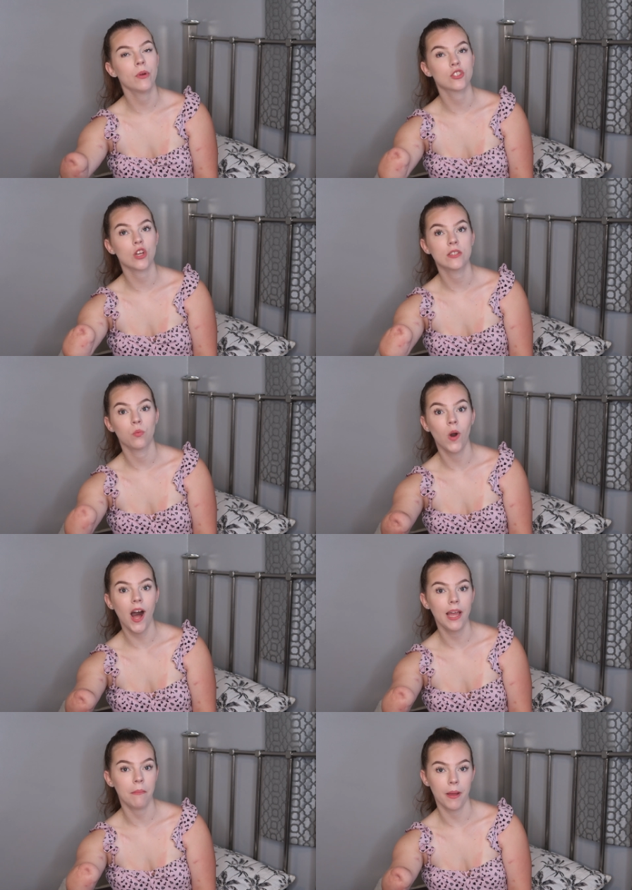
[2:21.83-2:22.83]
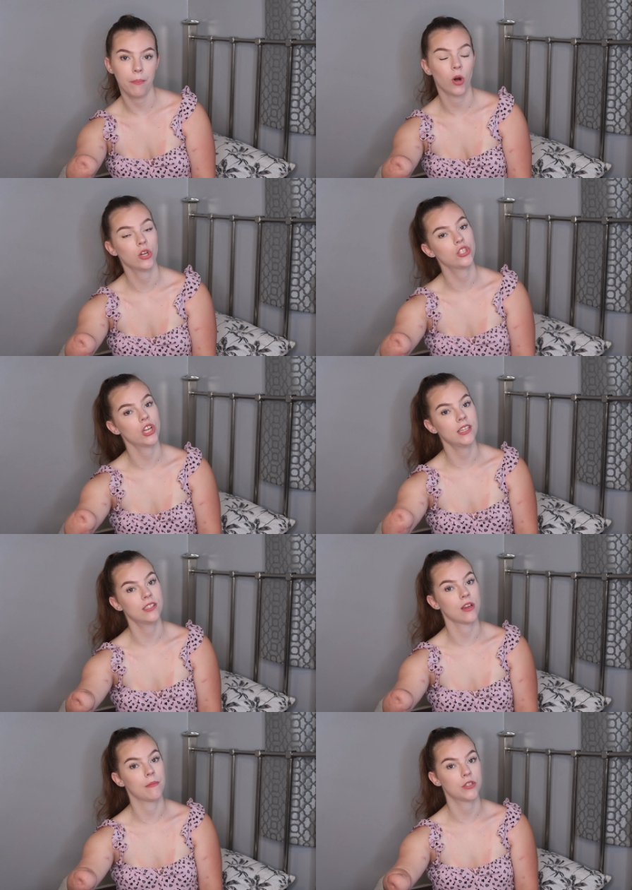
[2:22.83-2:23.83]
which is why my posture
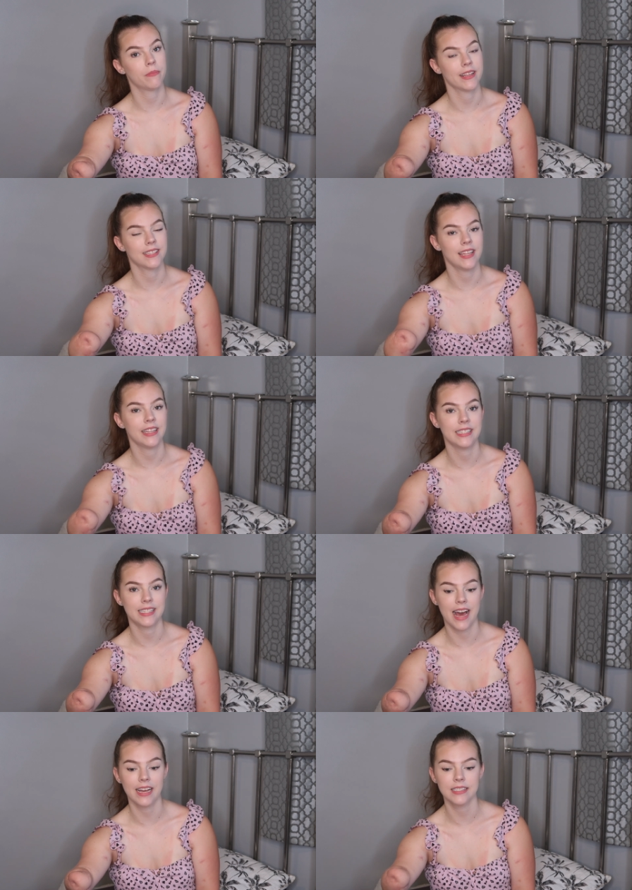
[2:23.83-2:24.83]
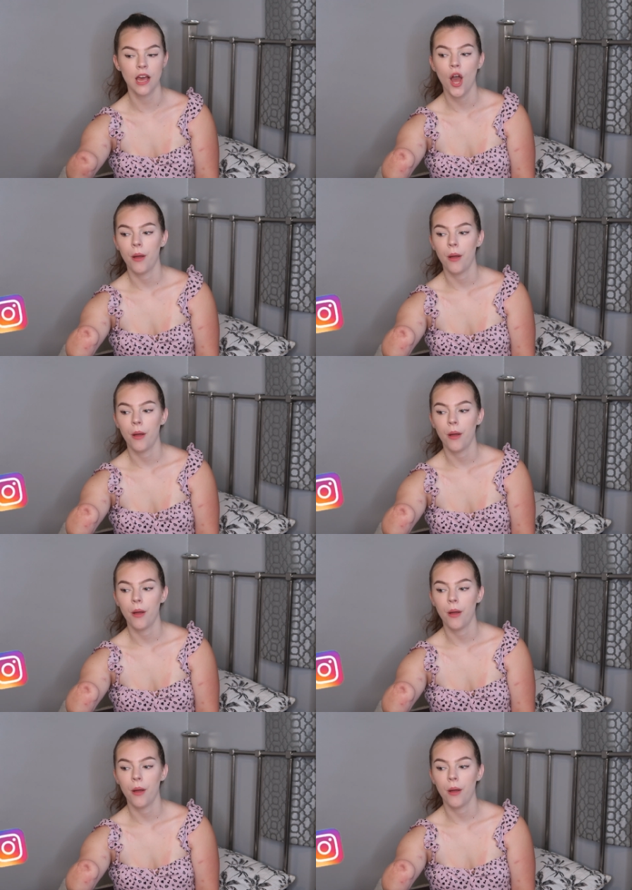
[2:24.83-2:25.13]
is so much better in these legs,